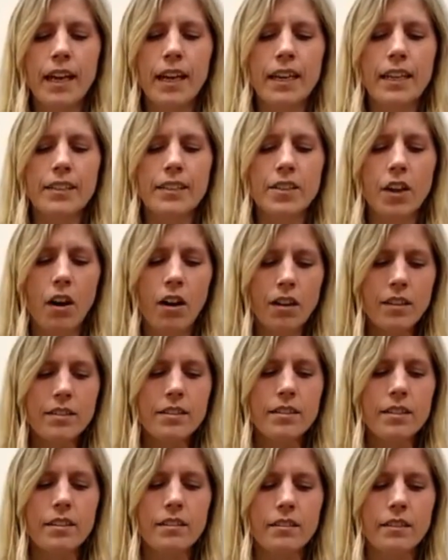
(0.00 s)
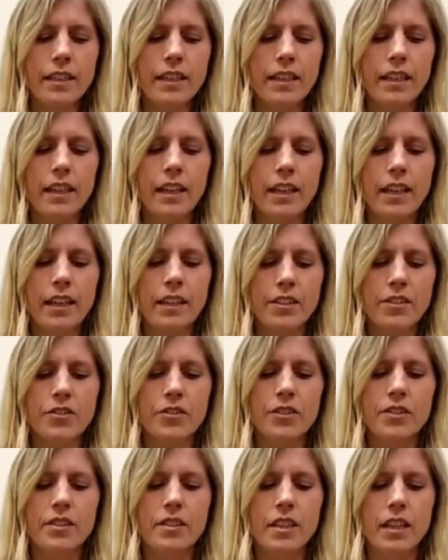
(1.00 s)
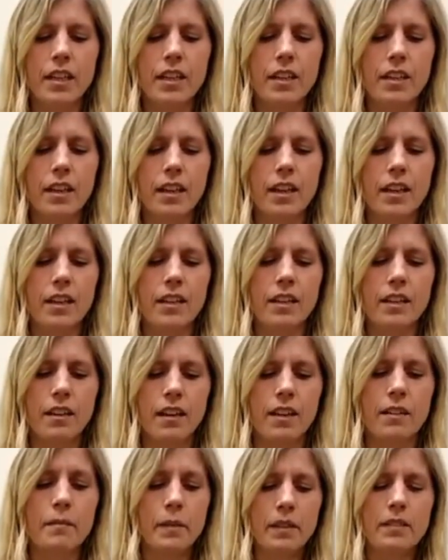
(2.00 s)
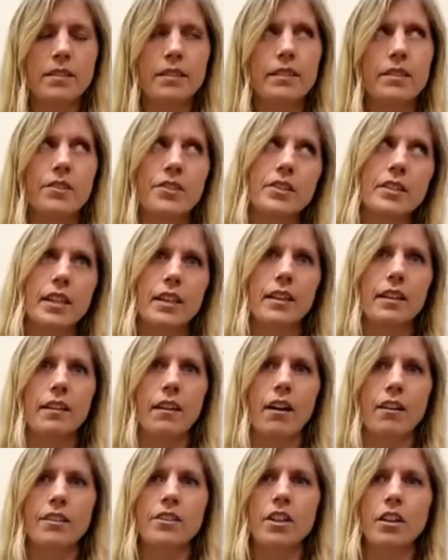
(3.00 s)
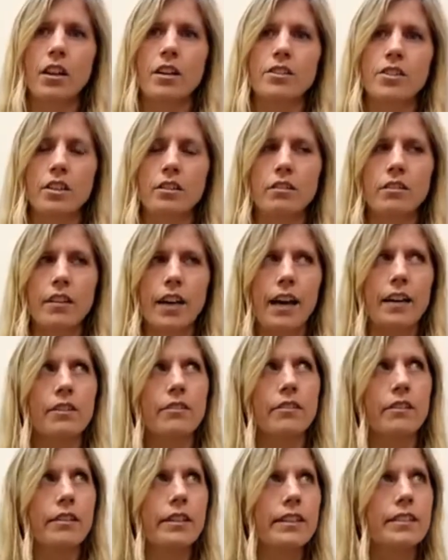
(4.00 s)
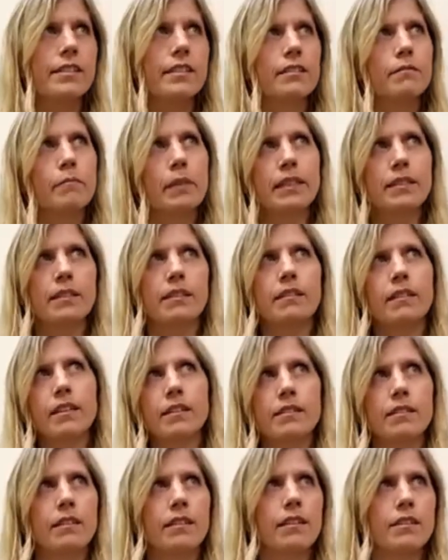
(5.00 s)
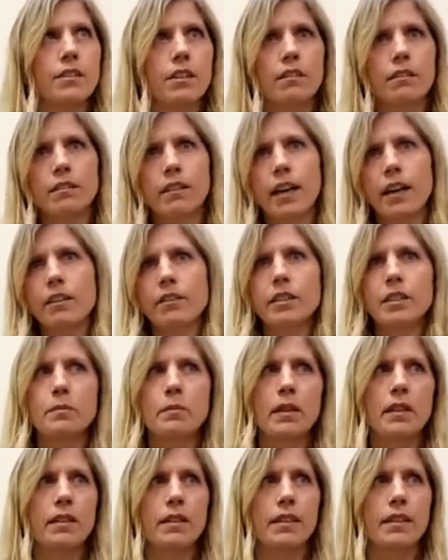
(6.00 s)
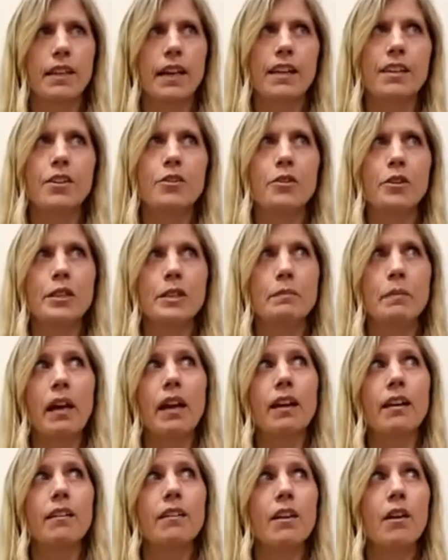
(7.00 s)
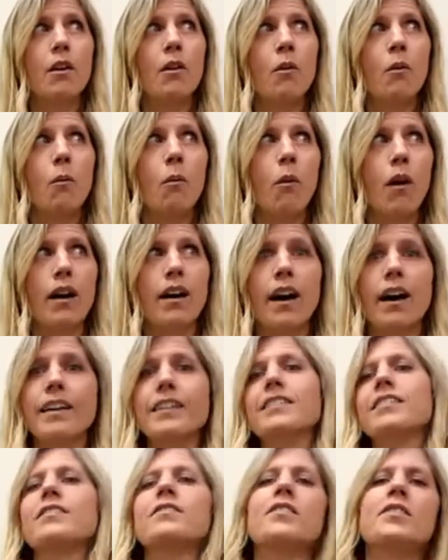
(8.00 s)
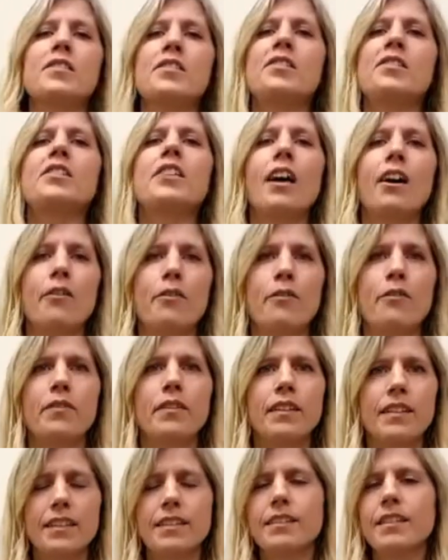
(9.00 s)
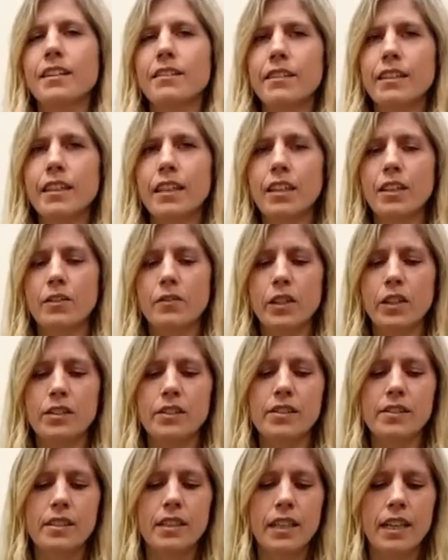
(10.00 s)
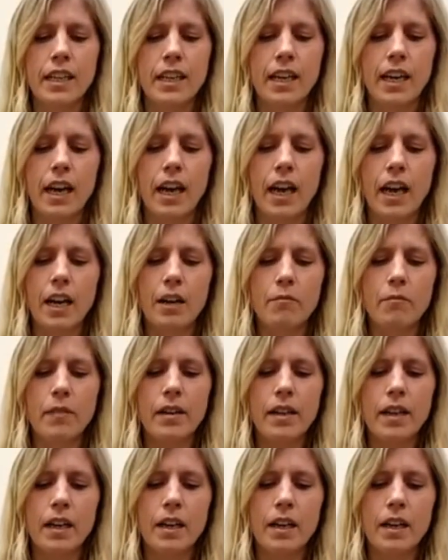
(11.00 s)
is also interested in, I'm also interested in ontological categories, basically ontological categories, categories being what kinds of stuff is there in the universe. Um,